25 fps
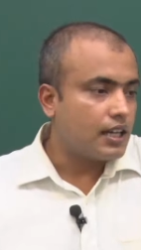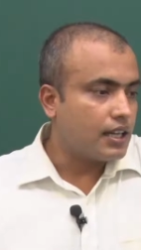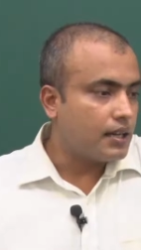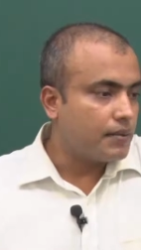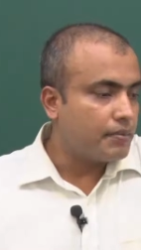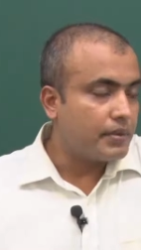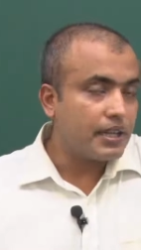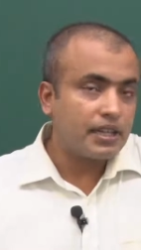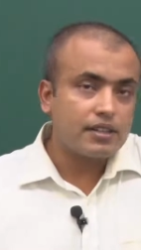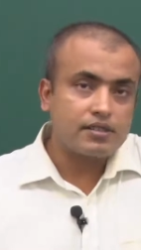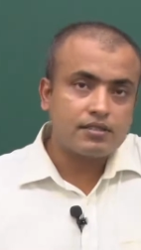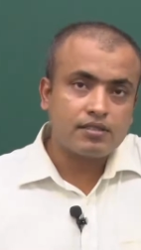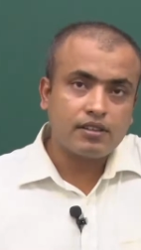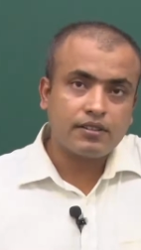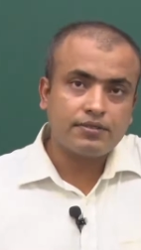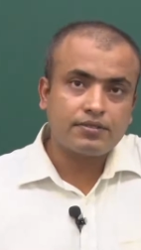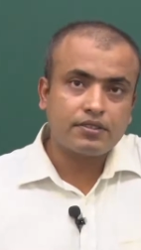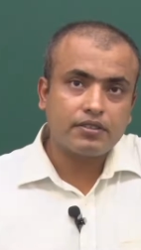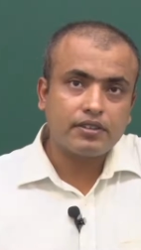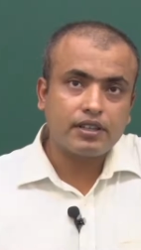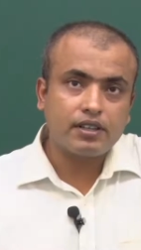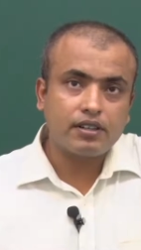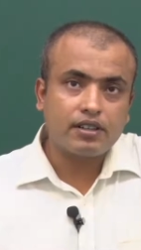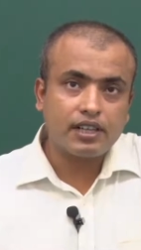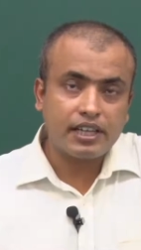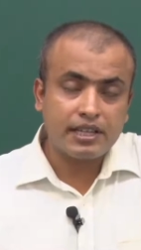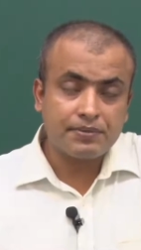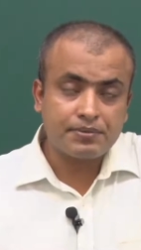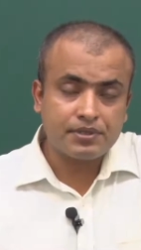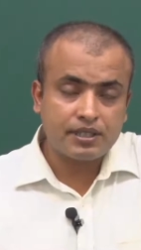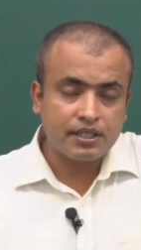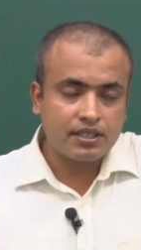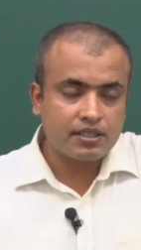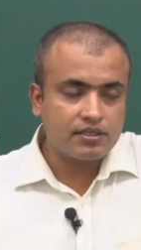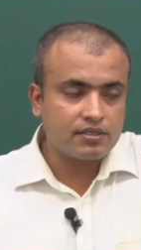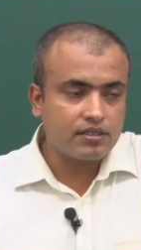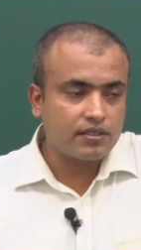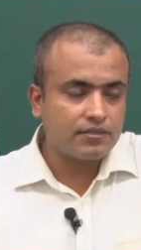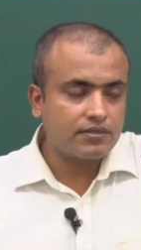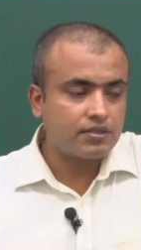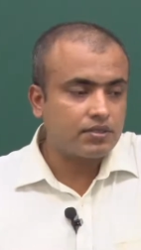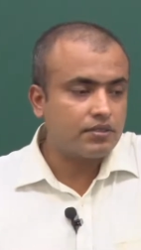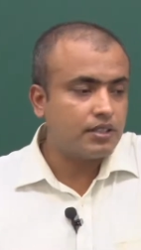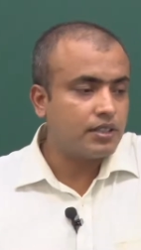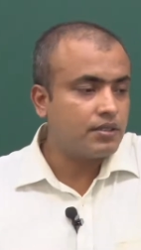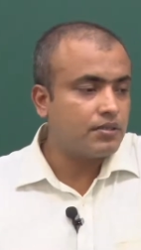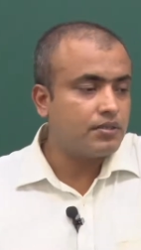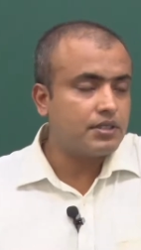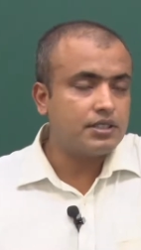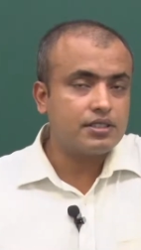make a software or typesetting
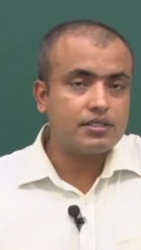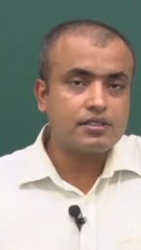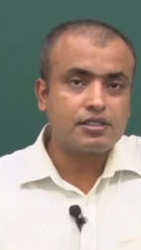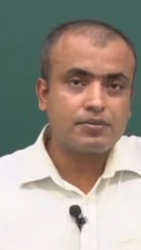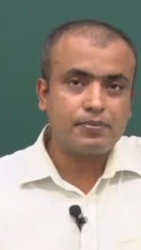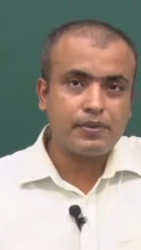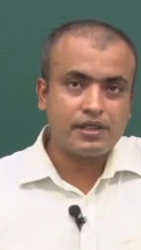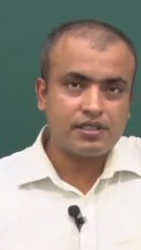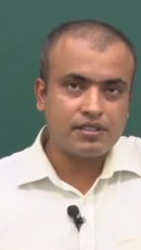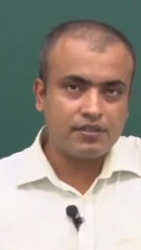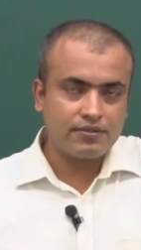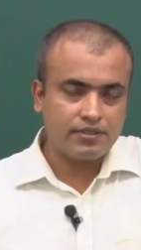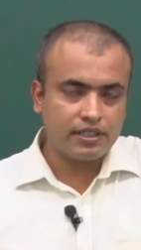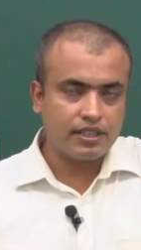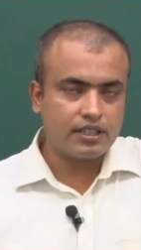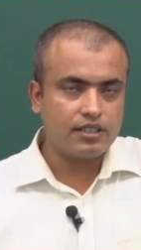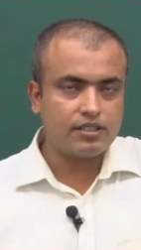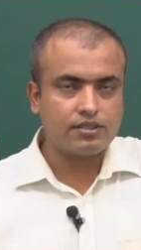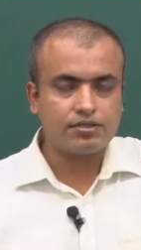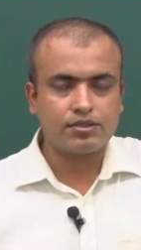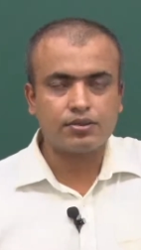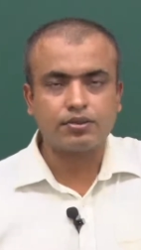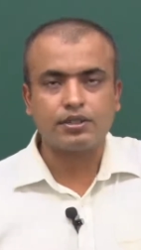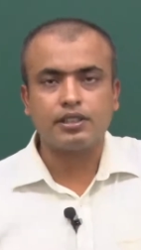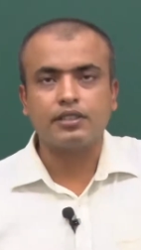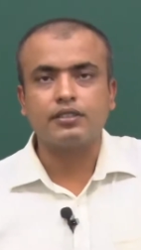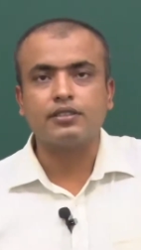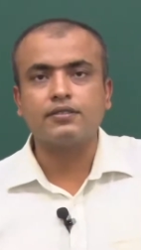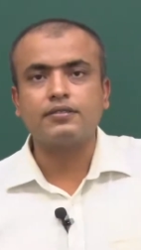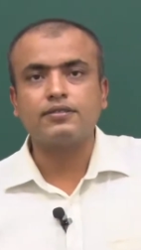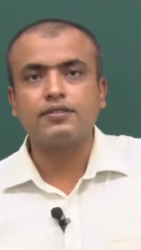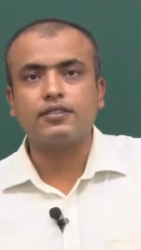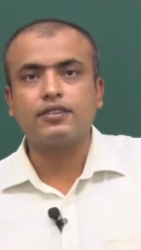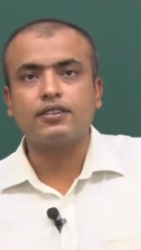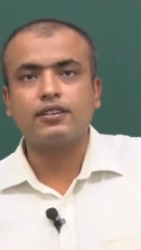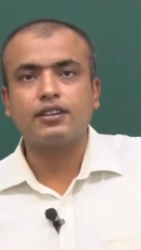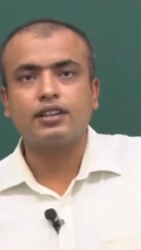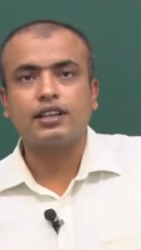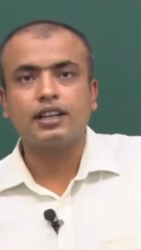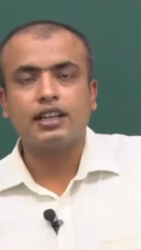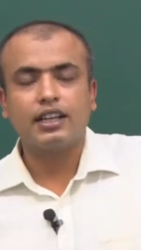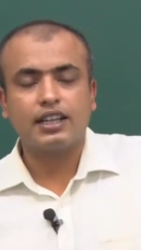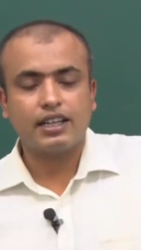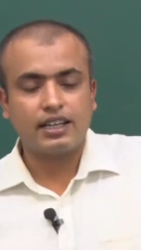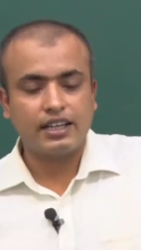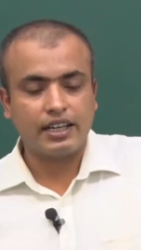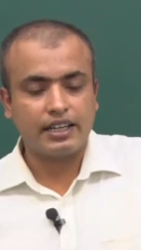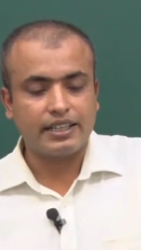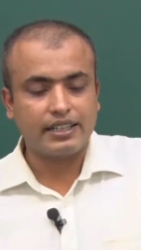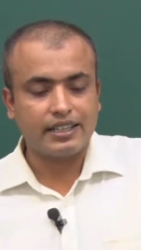software which is specifically suited for
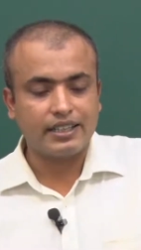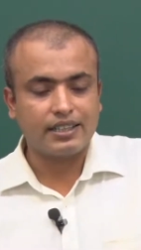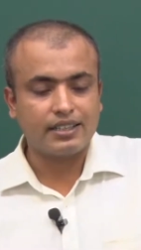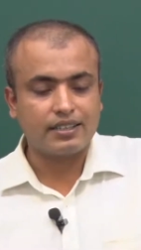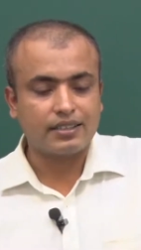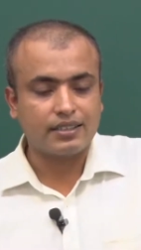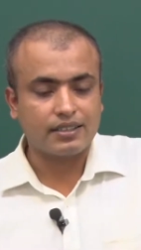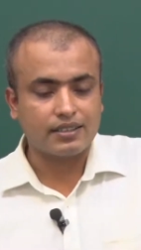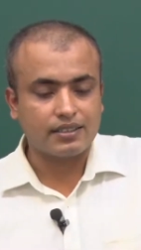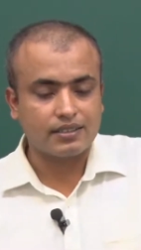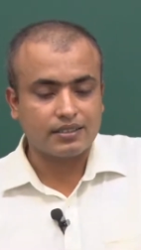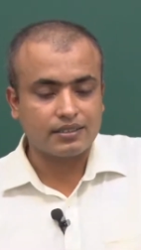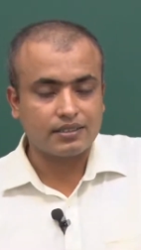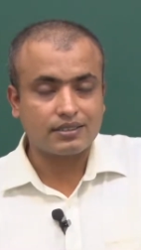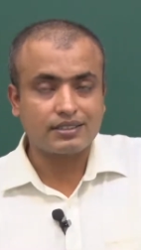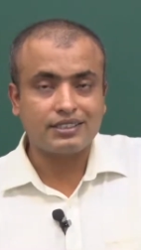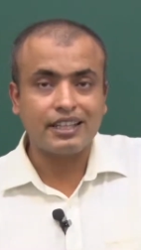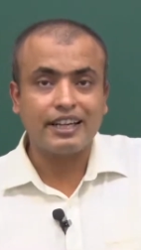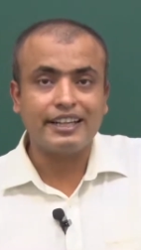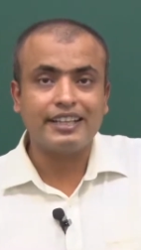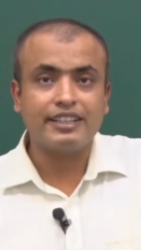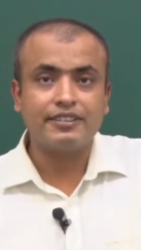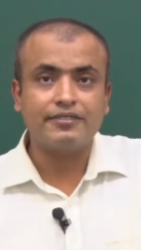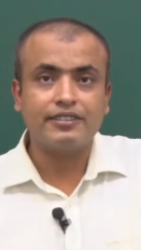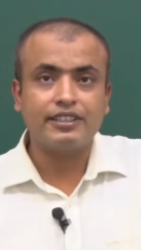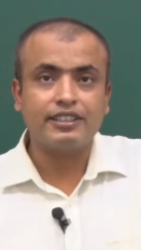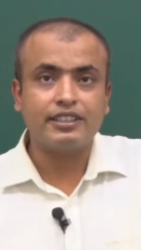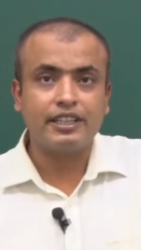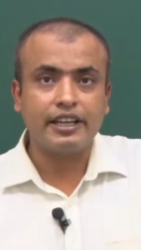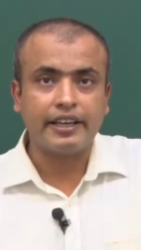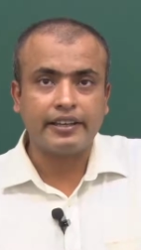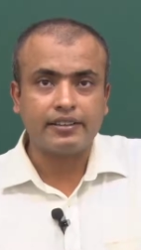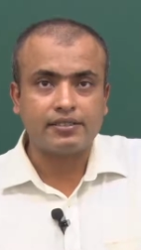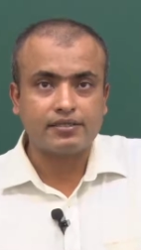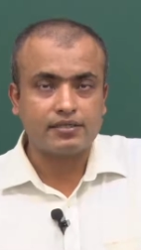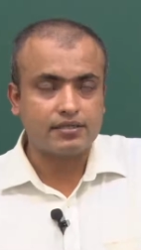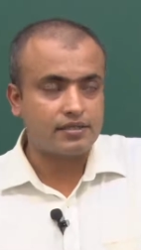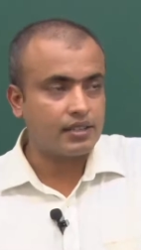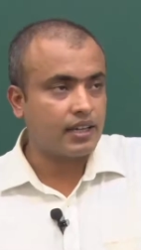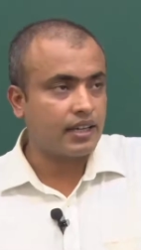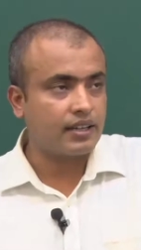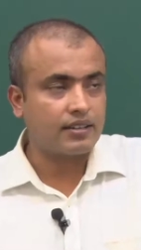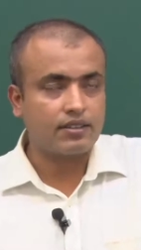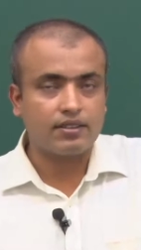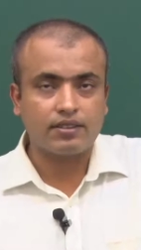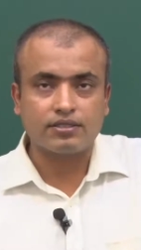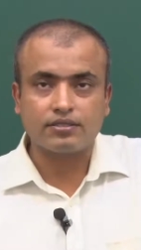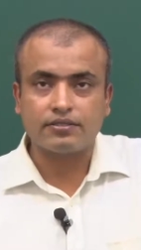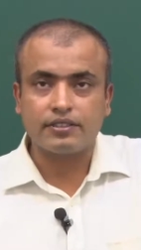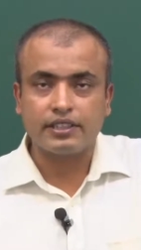writing scientific texts
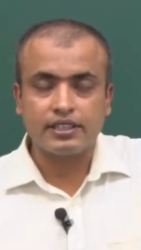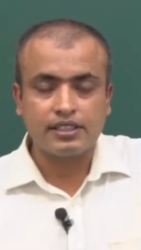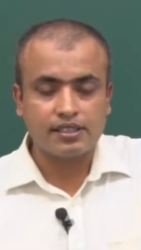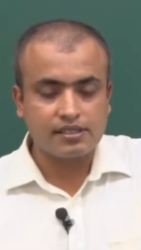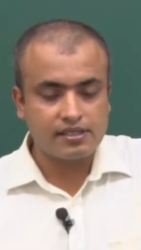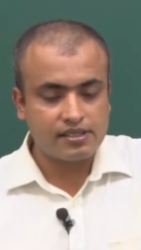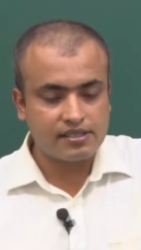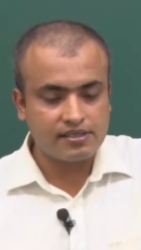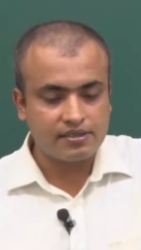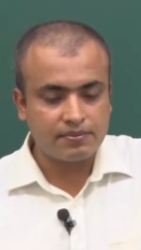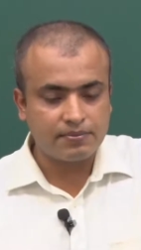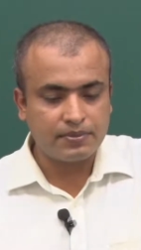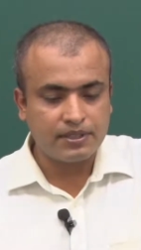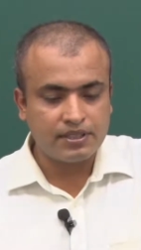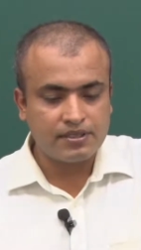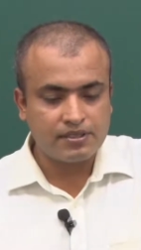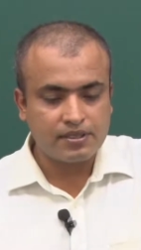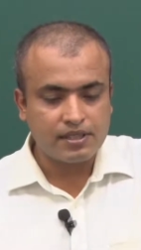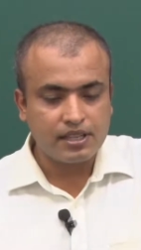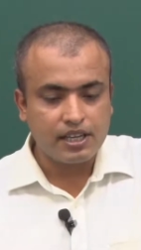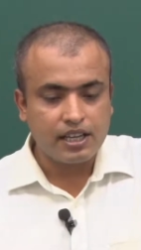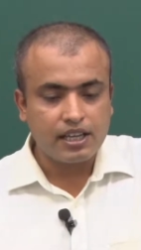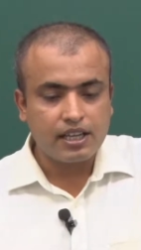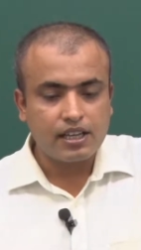across various disciplines.